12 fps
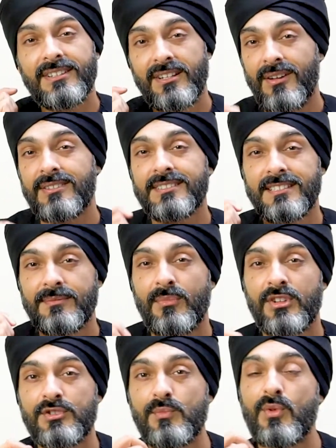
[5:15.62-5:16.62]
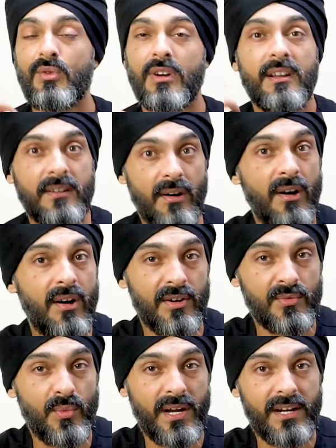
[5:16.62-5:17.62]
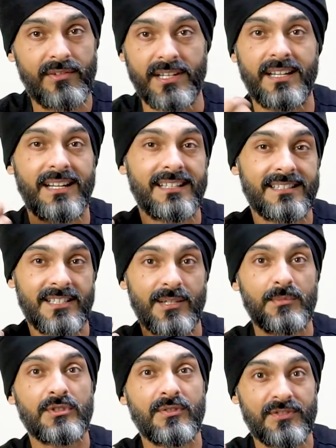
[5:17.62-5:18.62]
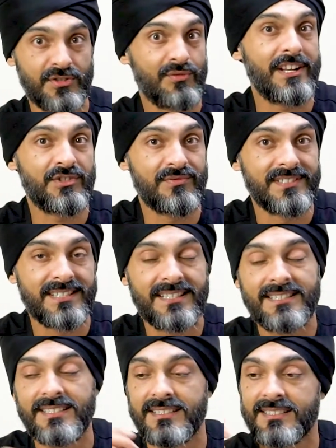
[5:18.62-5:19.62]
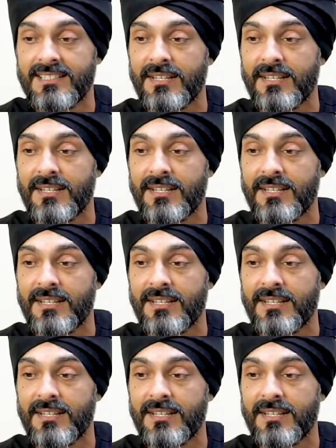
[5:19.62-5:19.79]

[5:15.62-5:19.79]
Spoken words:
glass is much more kind of hard wearing in terms of scratch resistance,